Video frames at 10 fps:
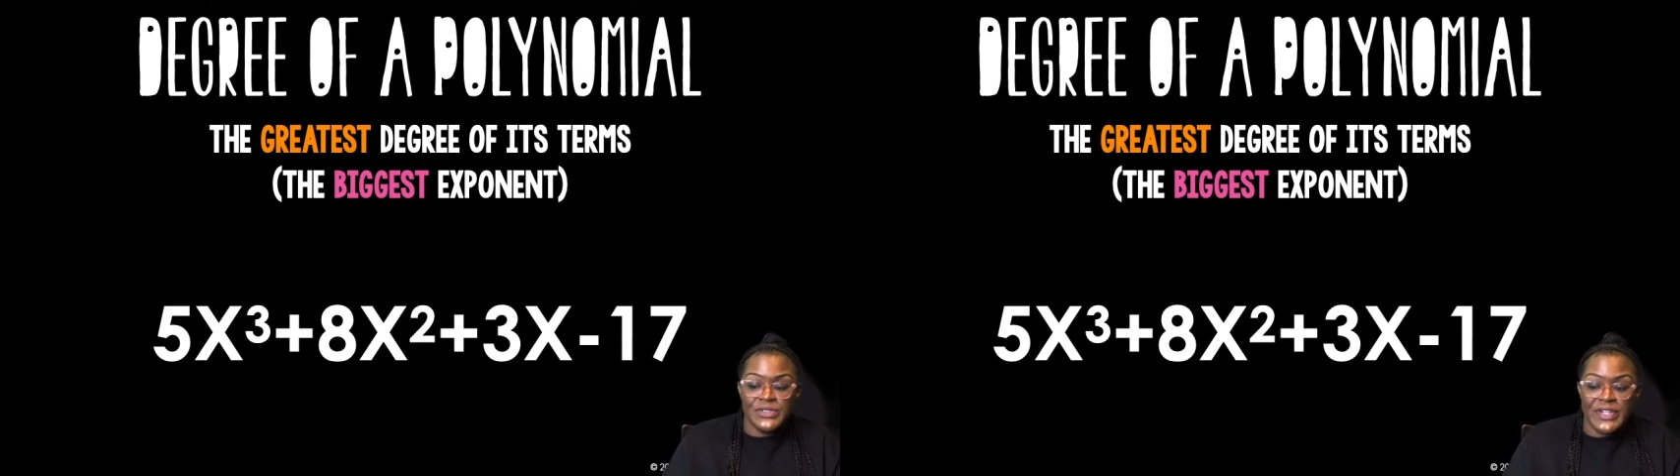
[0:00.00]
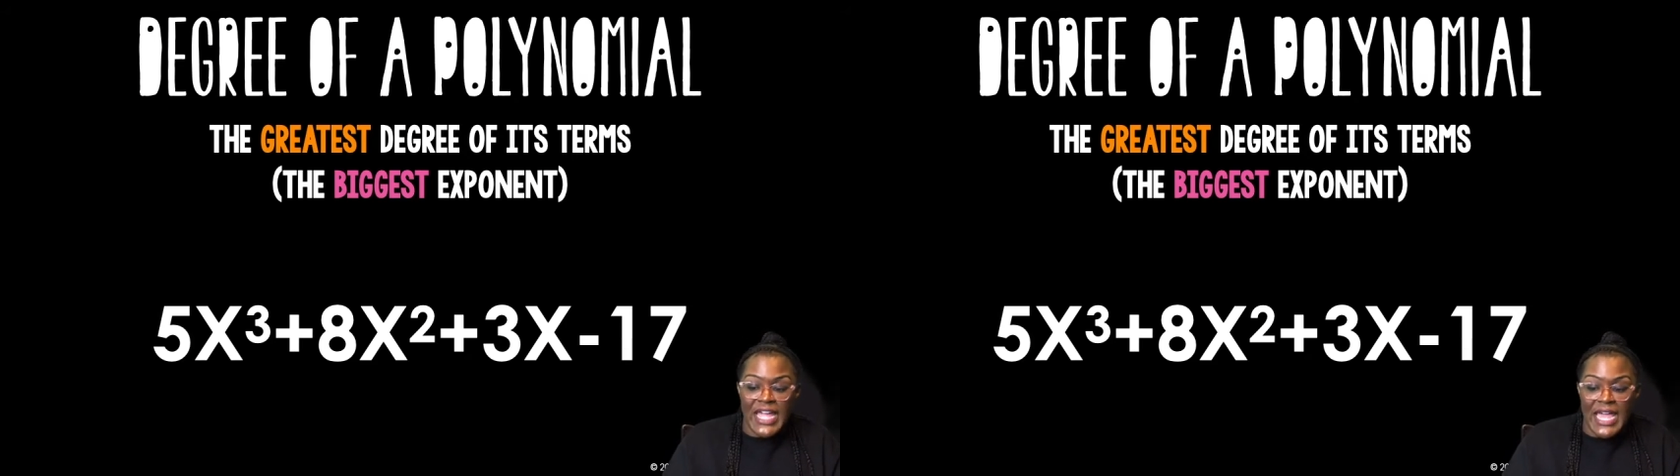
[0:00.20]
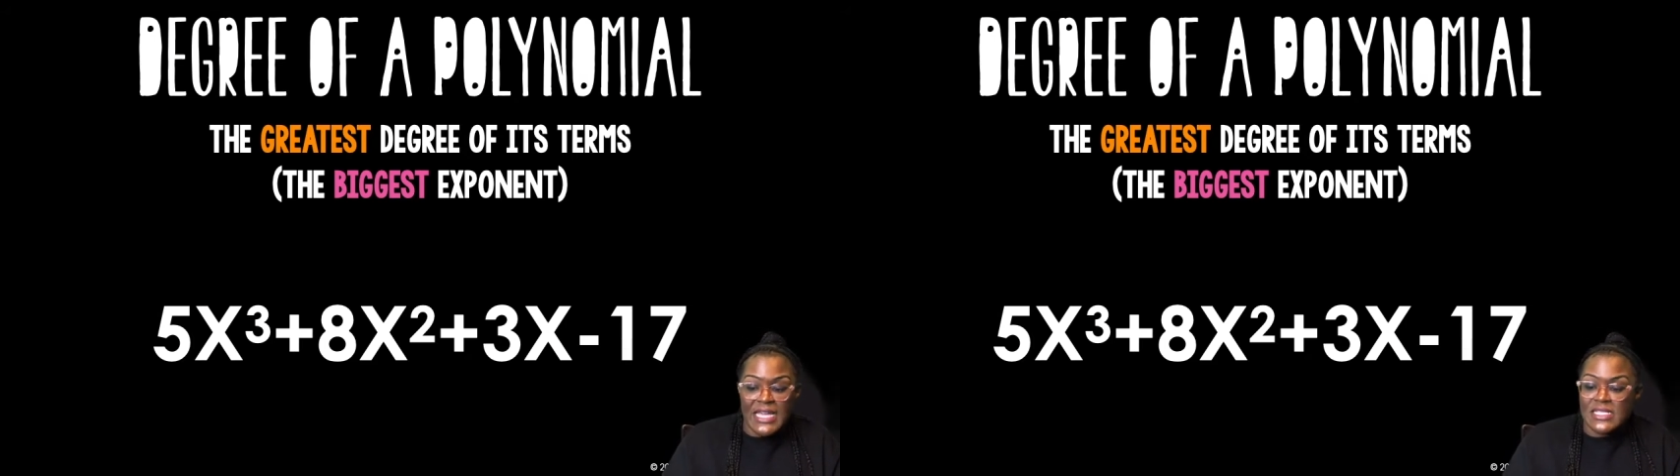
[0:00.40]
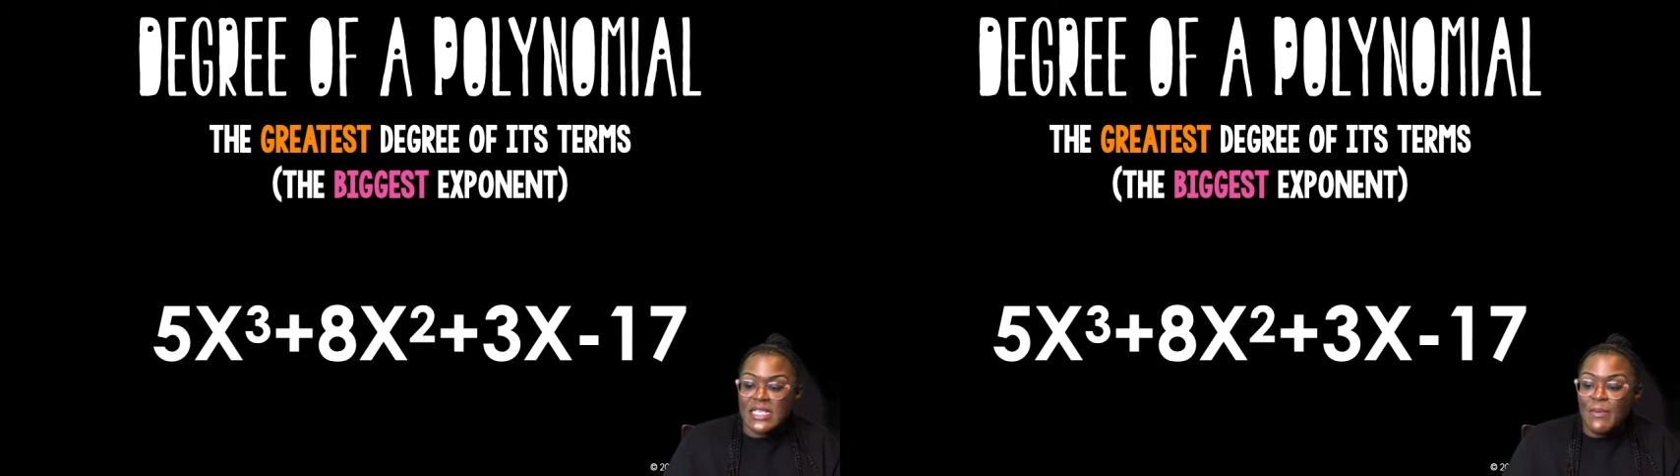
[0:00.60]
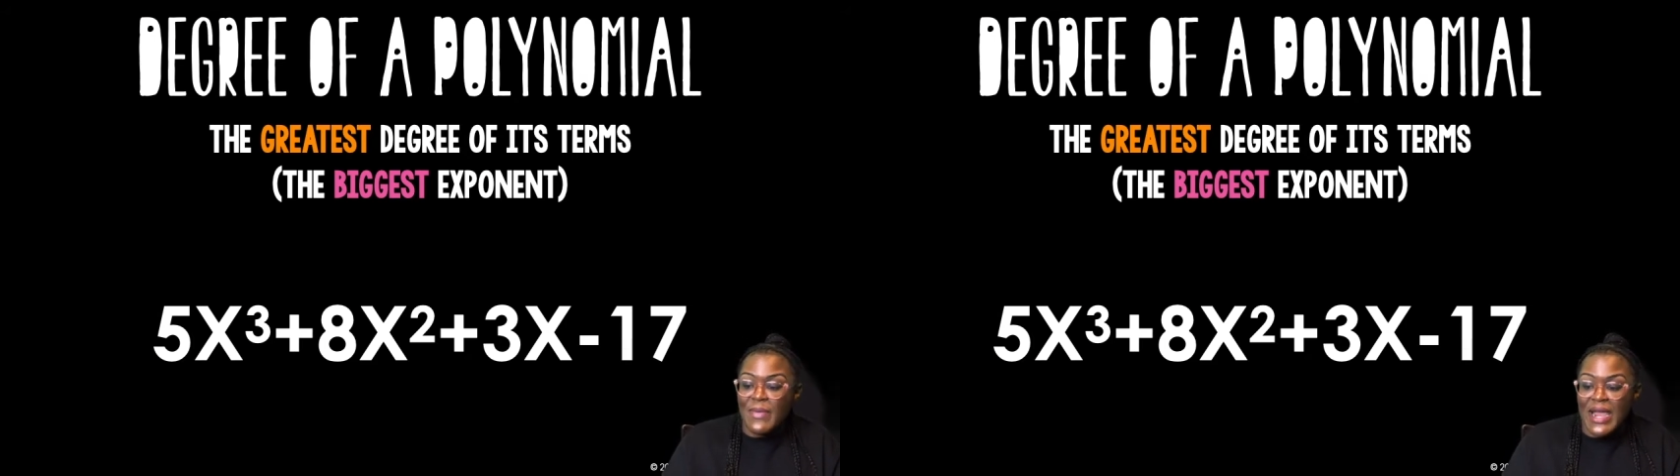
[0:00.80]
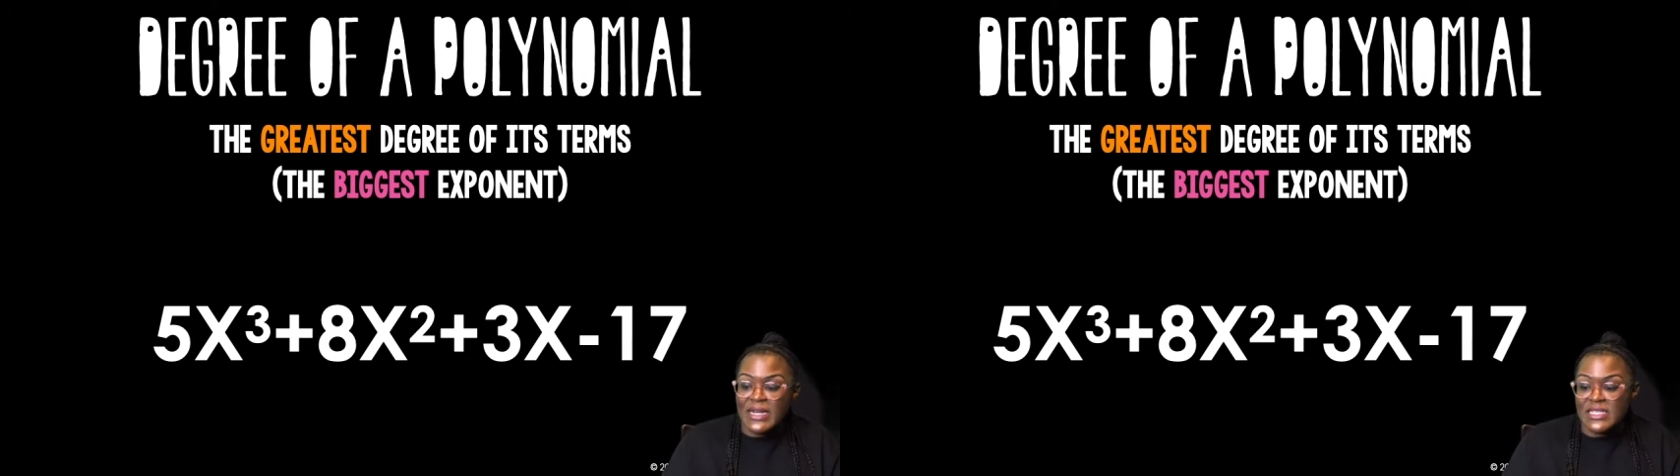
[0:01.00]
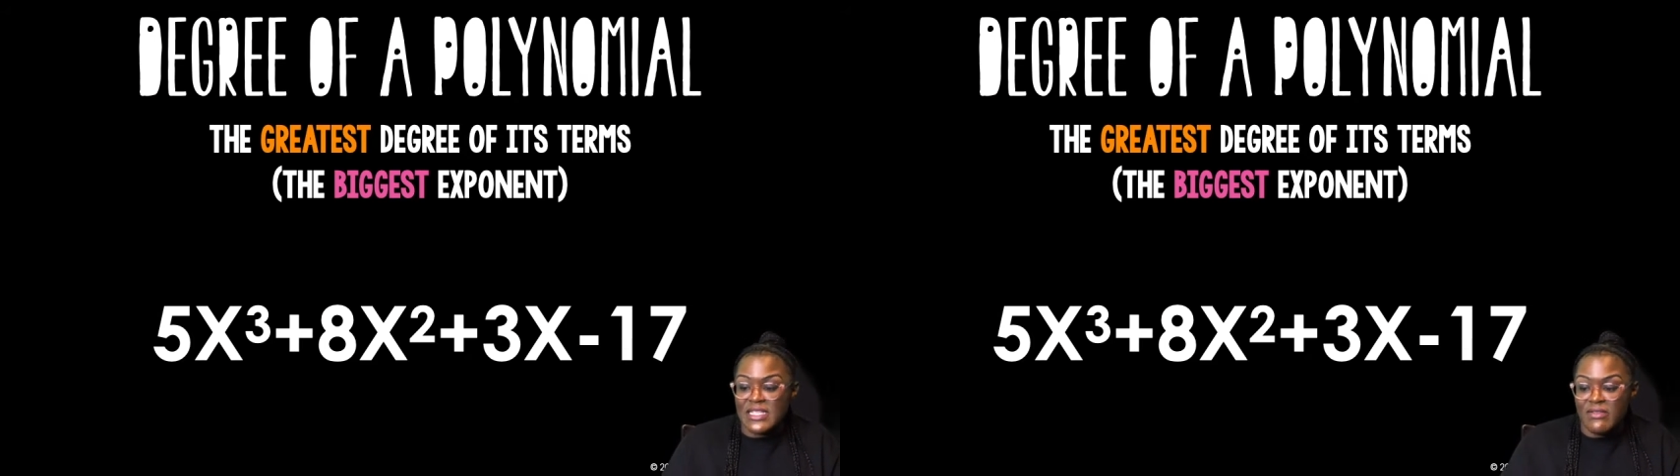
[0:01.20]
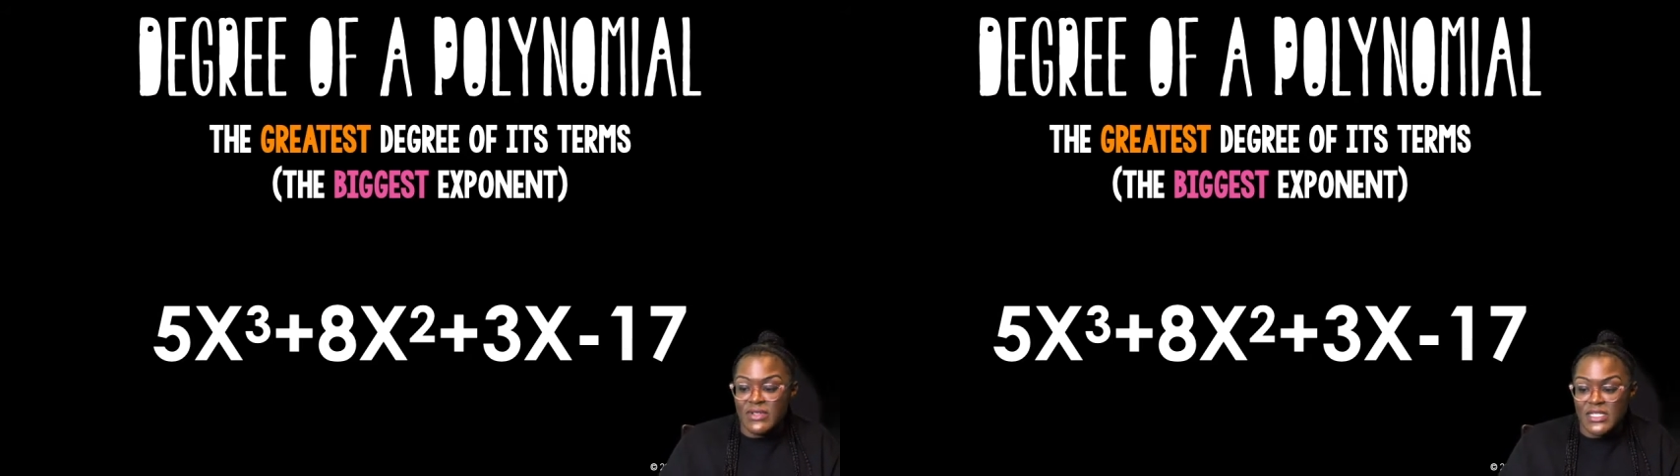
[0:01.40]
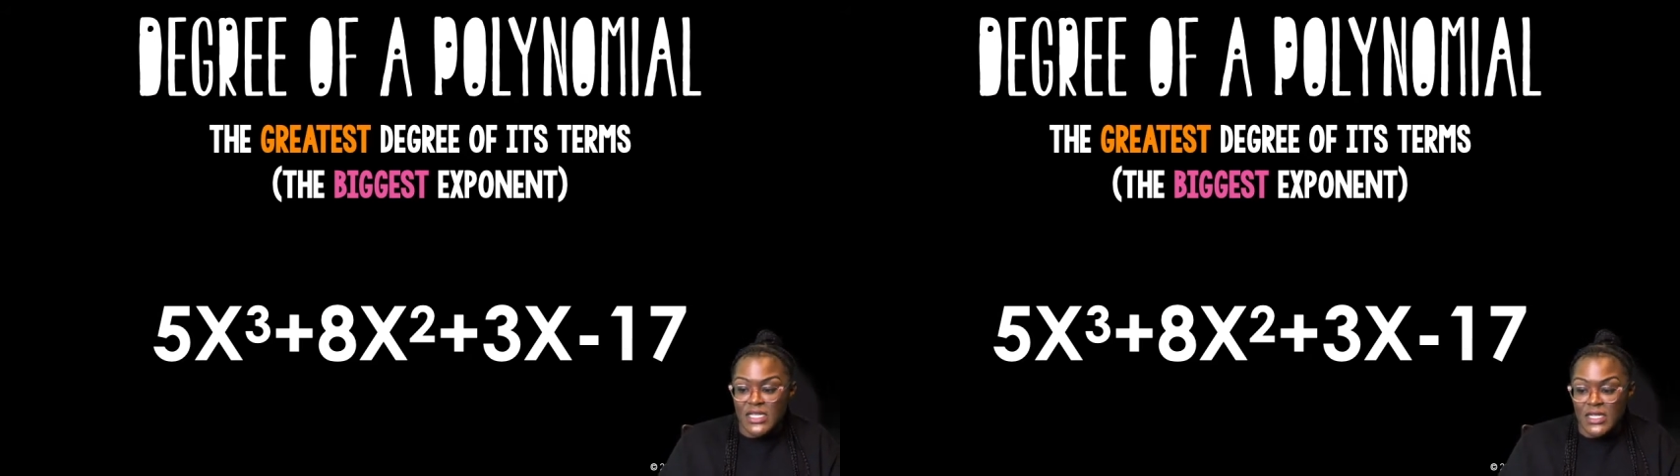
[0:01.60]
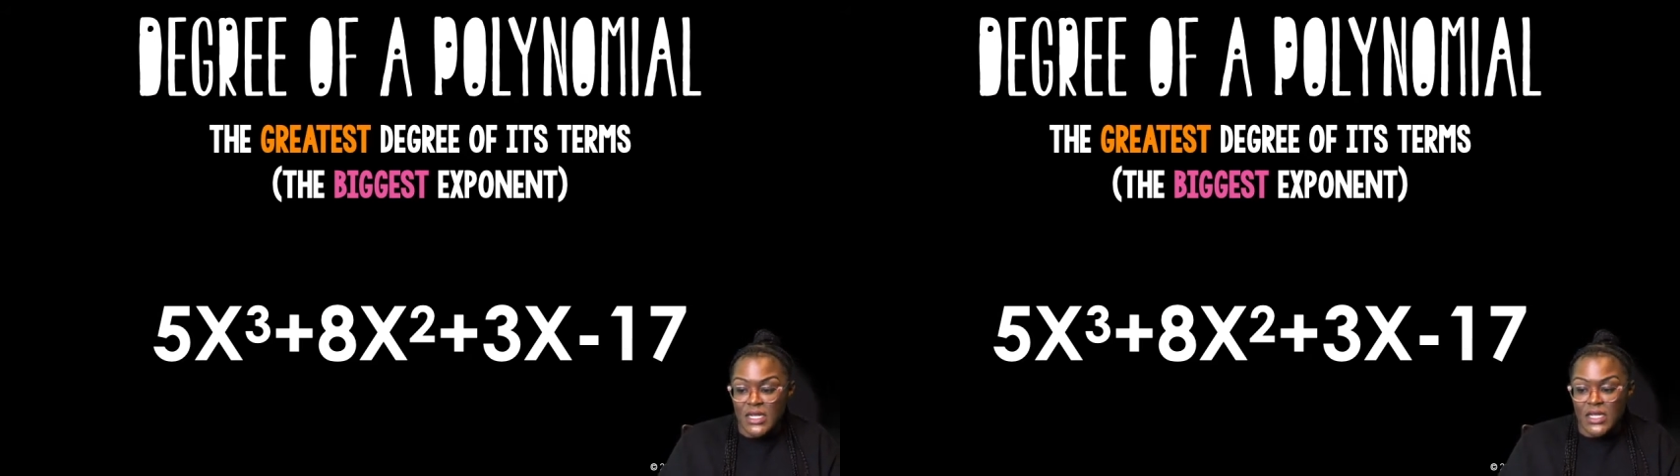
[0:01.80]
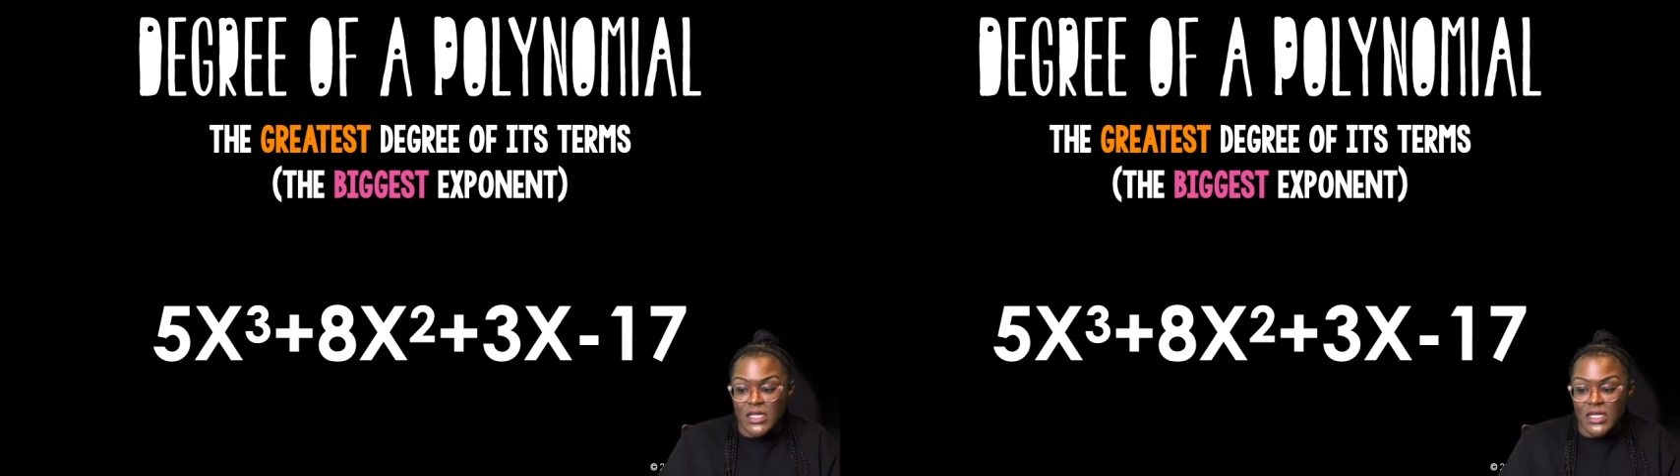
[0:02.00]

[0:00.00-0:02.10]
3x minus 17.